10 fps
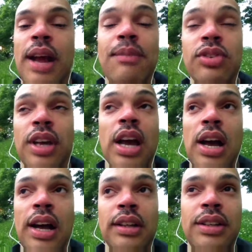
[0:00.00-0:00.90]
I'm just like,
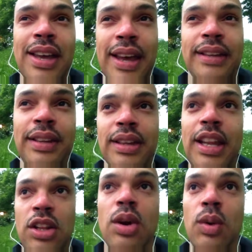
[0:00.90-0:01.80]
how the heck did
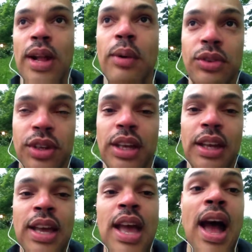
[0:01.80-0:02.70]
they know what I was
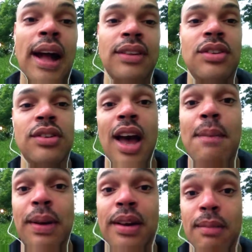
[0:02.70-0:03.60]
thinking? How does this
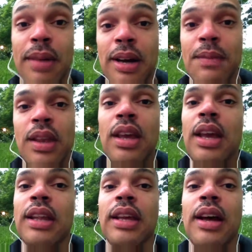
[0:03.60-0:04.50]
topic come up?
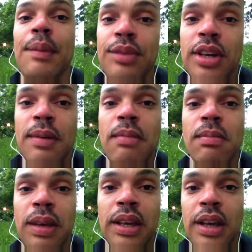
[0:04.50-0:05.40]
And it comes up
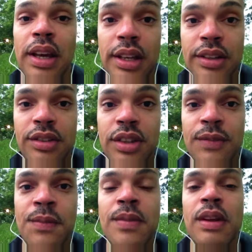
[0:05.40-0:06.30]
because
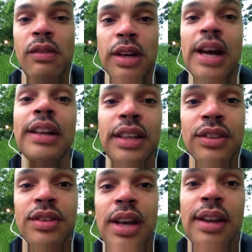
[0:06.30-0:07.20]
reality
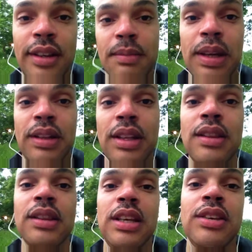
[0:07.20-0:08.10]
is telling me that
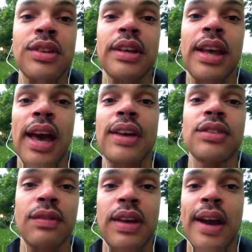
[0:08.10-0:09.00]
these are
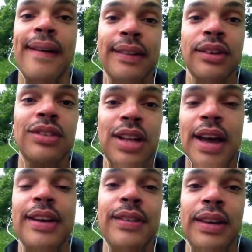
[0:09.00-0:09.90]
cast of characters that
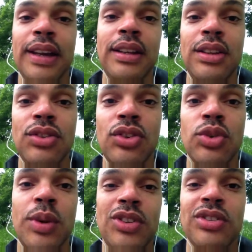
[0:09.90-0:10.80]
I created, these are
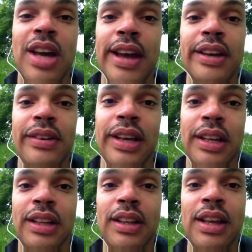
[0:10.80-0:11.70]
situations that I
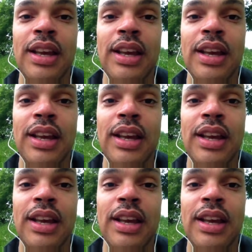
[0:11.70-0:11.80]
created,